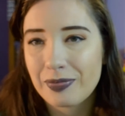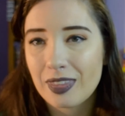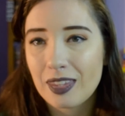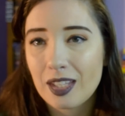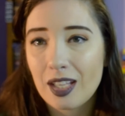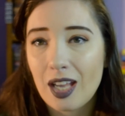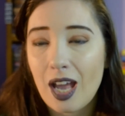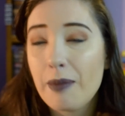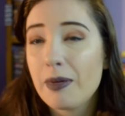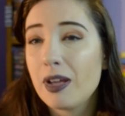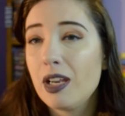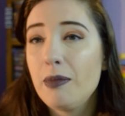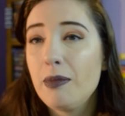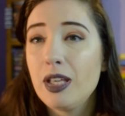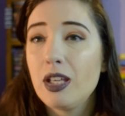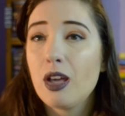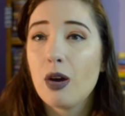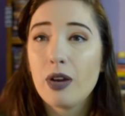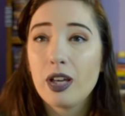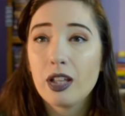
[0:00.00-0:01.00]
I'm going to be
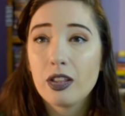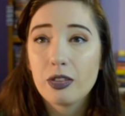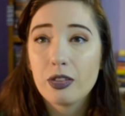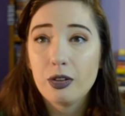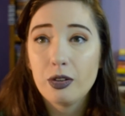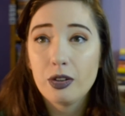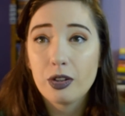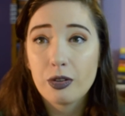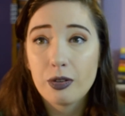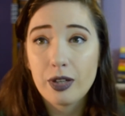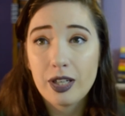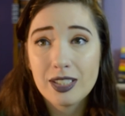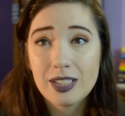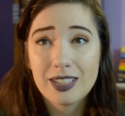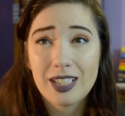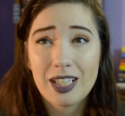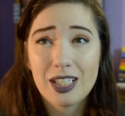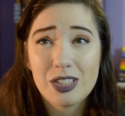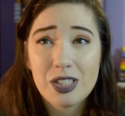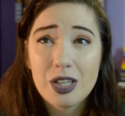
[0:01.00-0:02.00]
going through the careers
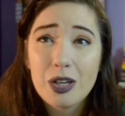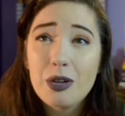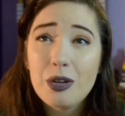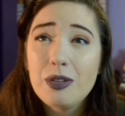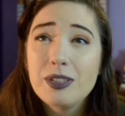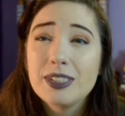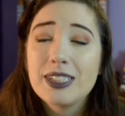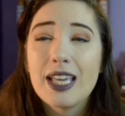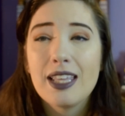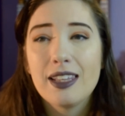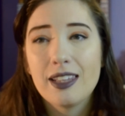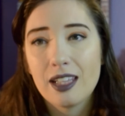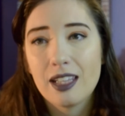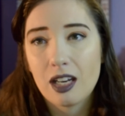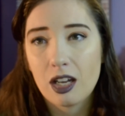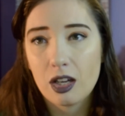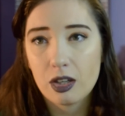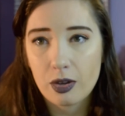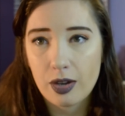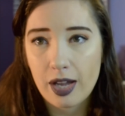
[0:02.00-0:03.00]
that I chose, and then
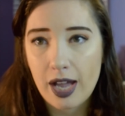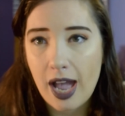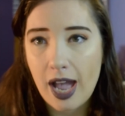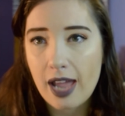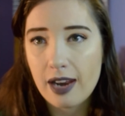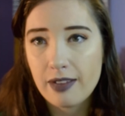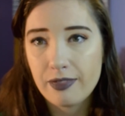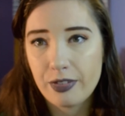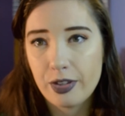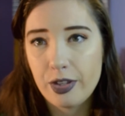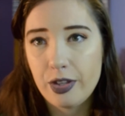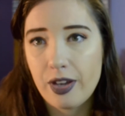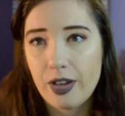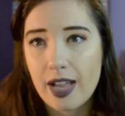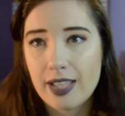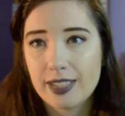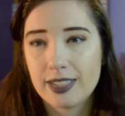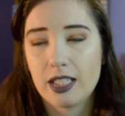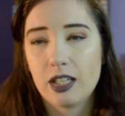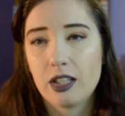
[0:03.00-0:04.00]
I'll go ahead and fill you
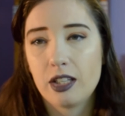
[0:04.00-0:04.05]
guys in on the